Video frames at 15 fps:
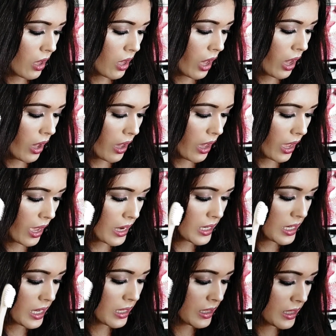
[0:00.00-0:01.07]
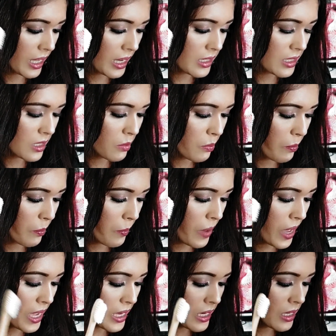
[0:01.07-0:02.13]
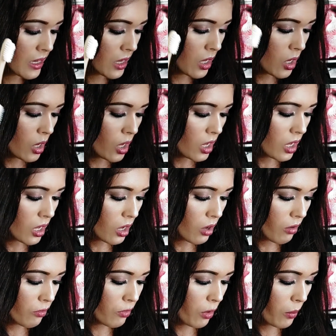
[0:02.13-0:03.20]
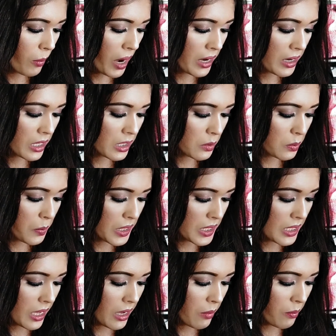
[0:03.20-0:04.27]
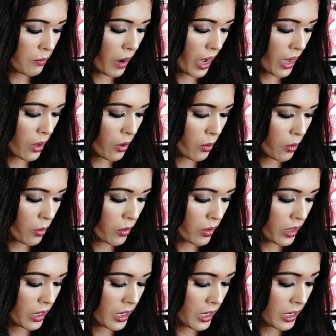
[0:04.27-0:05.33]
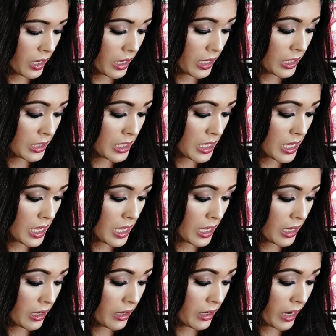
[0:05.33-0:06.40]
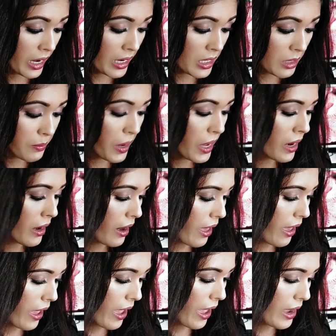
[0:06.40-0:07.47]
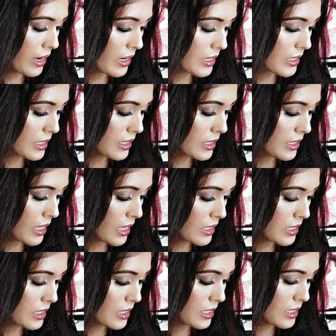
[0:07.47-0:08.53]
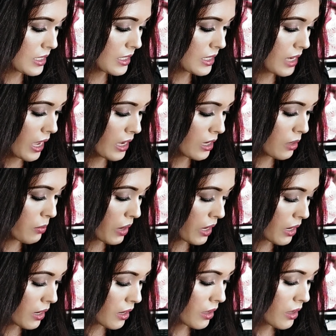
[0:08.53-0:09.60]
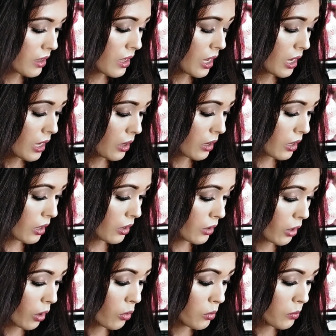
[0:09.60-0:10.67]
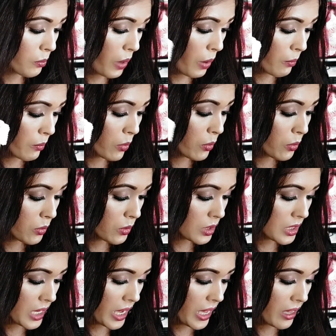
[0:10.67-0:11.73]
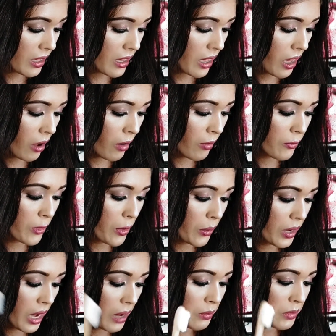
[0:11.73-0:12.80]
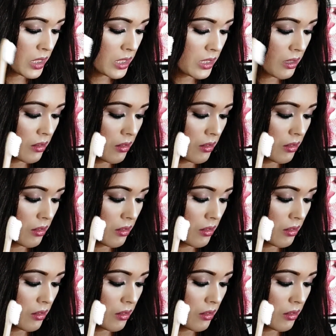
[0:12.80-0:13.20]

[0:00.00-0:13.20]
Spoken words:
a handle that's made from 100% biodegradable and sustainable ground bamboo. Take care of your gums